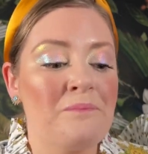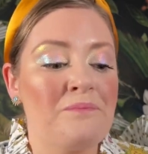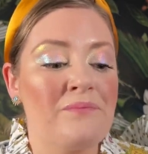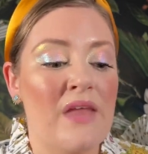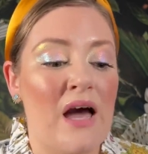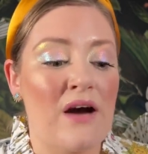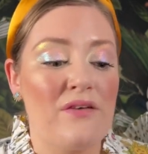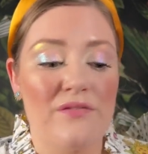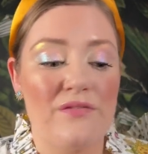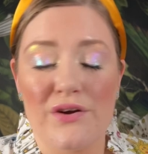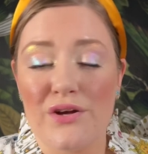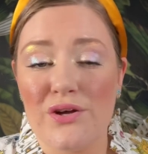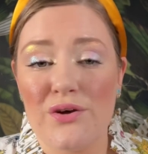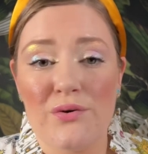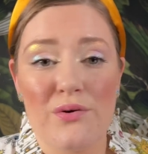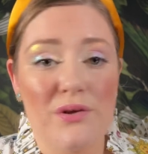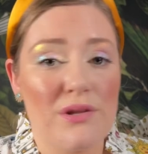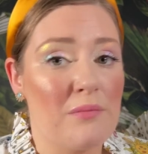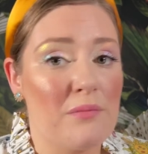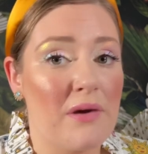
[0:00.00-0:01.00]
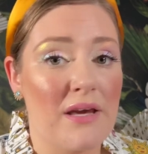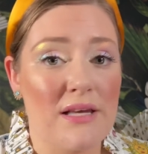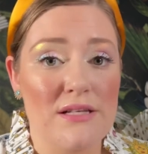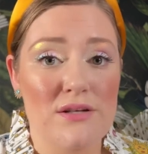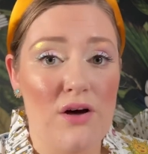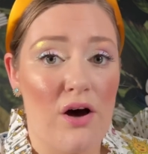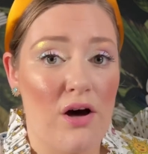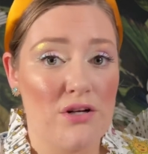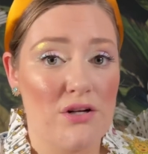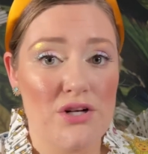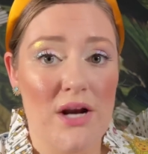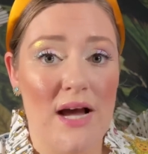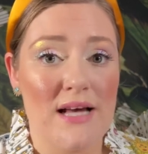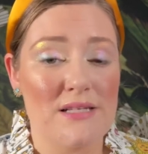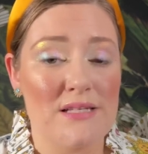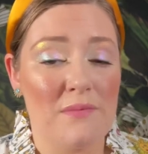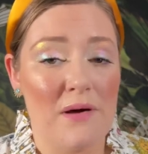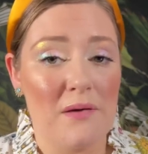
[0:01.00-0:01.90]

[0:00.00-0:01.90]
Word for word: Now, for you, the biggest contrast